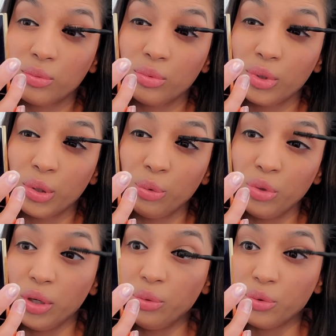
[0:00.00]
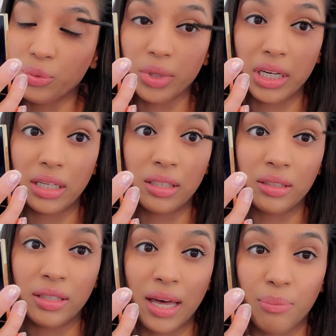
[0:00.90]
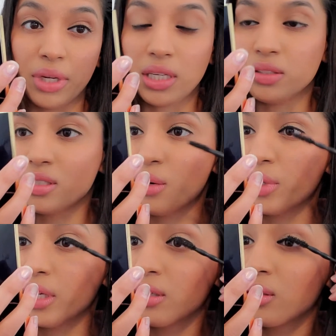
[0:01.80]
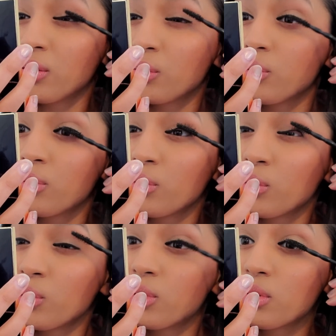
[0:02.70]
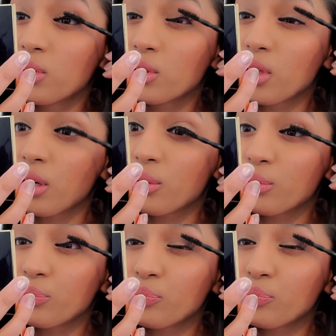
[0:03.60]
who knows where that money is going. So